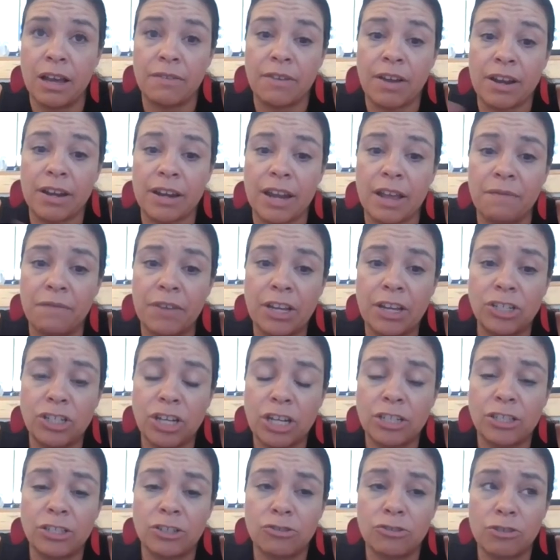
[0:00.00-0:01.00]
Got an
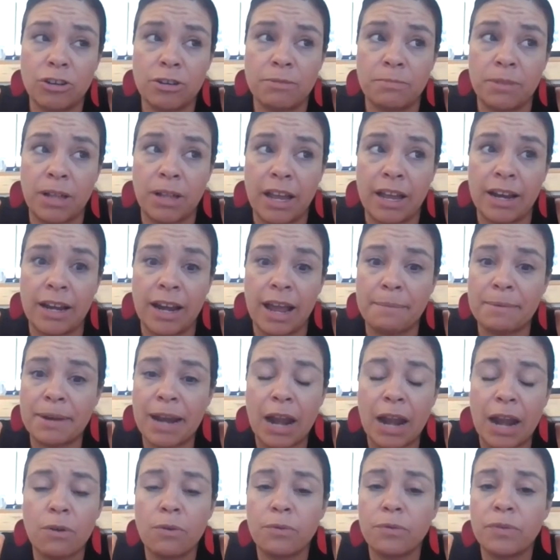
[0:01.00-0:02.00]
FHA streamline. I mean,
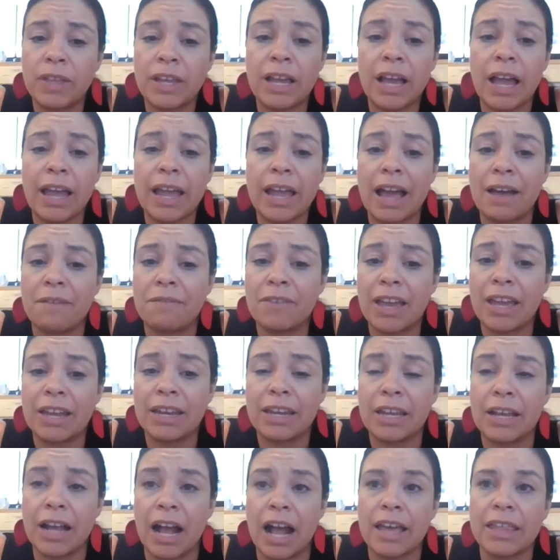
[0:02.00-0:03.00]
I don't think I have
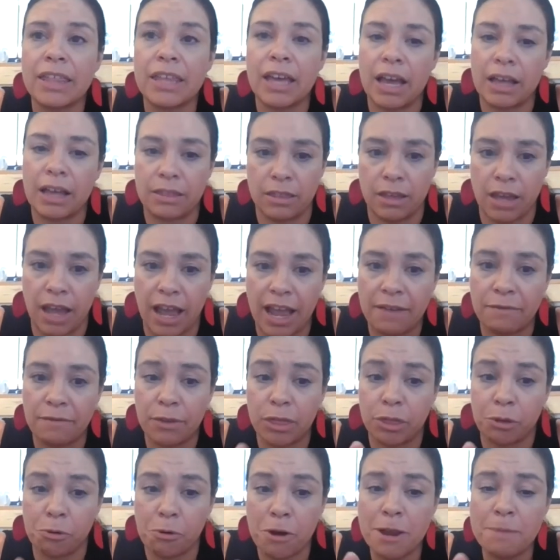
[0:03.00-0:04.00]
any, I have a
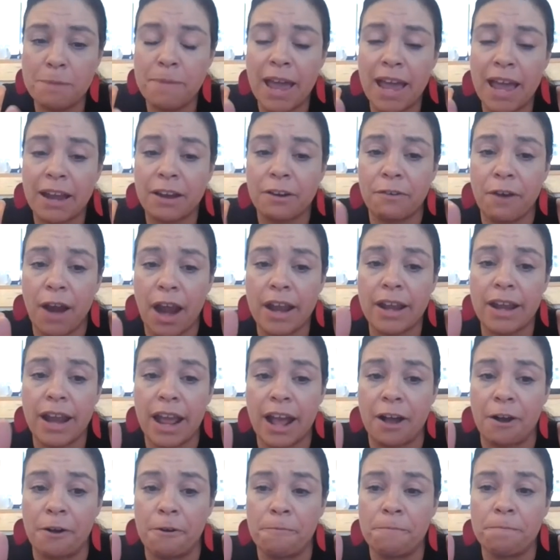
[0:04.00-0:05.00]
3-pack right
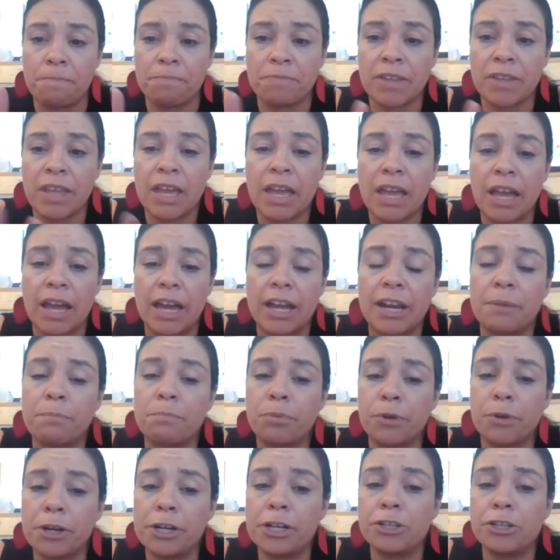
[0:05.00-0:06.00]
now, and I'm
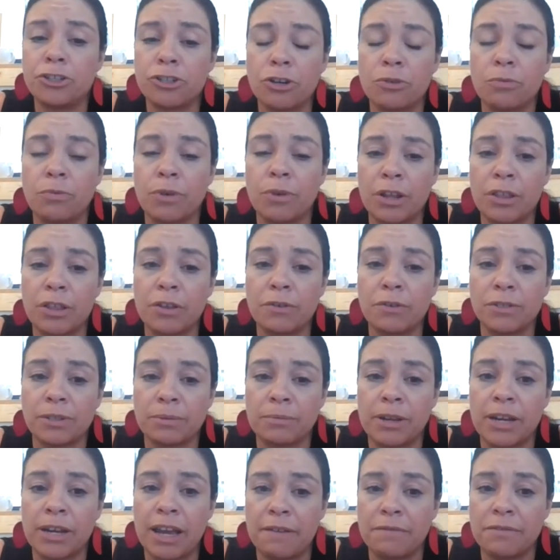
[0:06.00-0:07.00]
pretty sure one of those
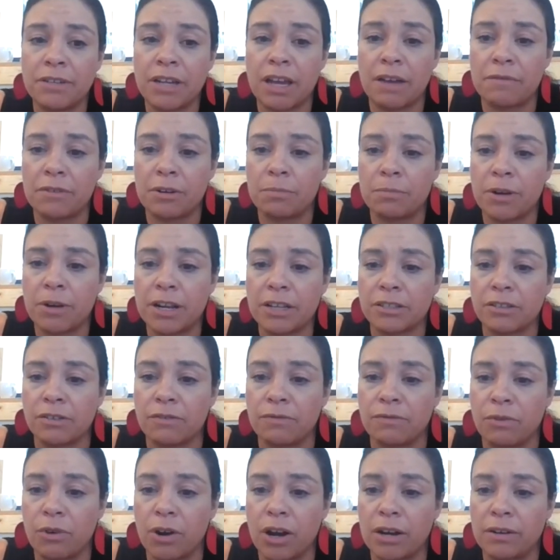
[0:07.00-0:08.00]
I'm gonna have to have an
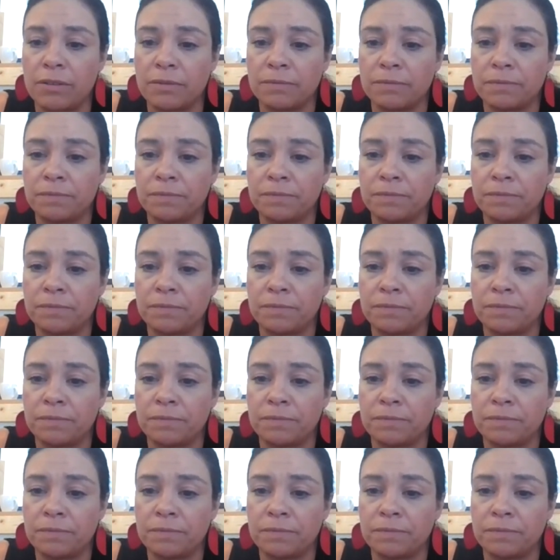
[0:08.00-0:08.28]
appraisal for,